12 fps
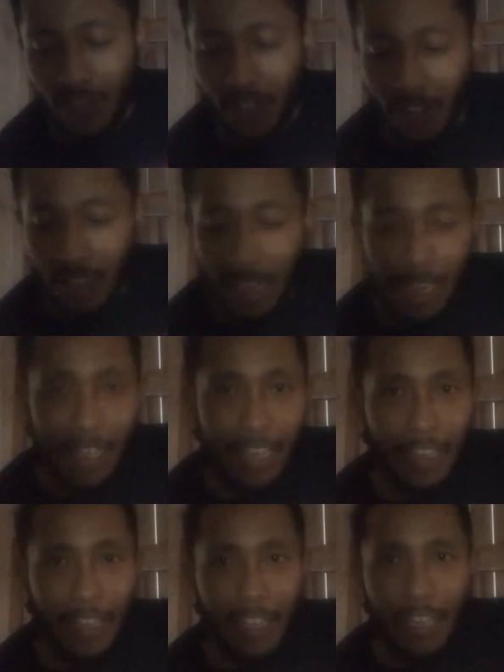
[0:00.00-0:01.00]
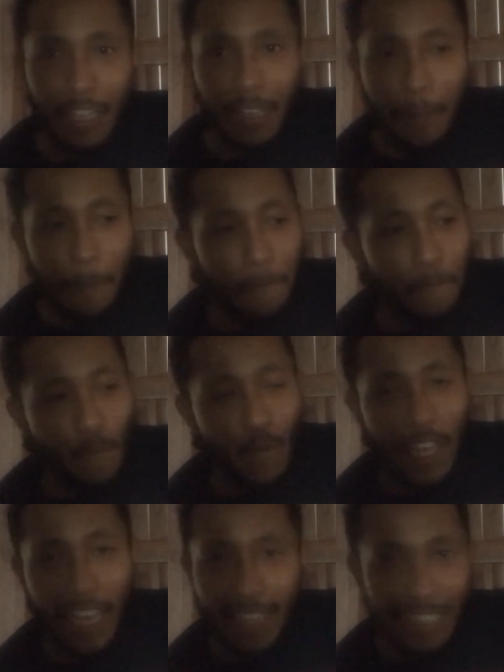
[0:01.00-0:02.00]
feel like
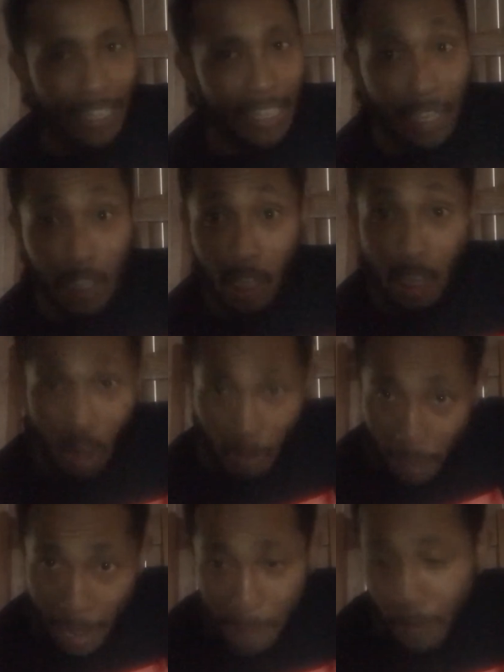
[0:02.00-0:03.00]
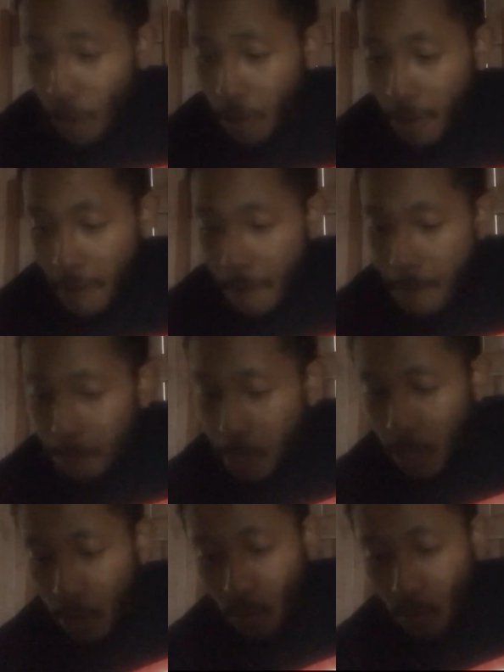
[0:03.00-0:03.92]
they look good on paper, but